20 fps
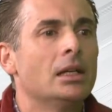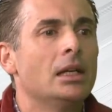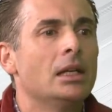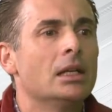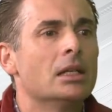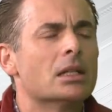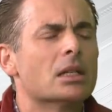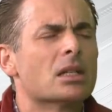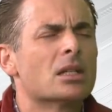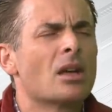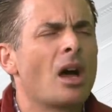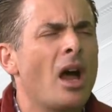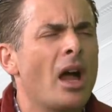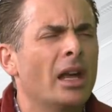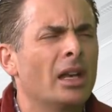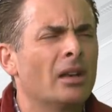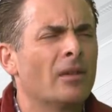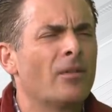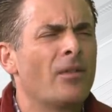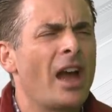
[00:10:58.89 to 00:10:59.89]
in
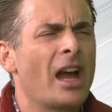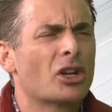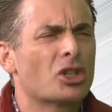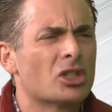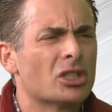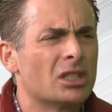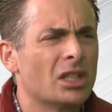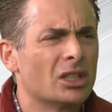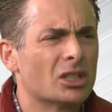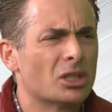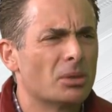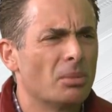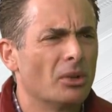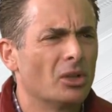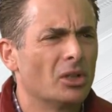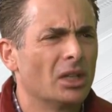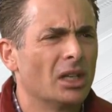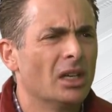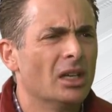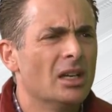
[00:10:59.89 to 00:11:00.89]
design and fashion mm-hmm.
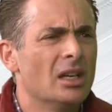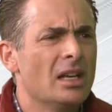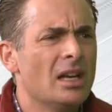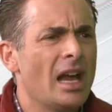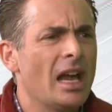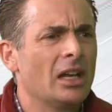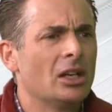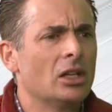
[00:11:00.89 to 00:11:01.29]
sensibility. Mm -hmm.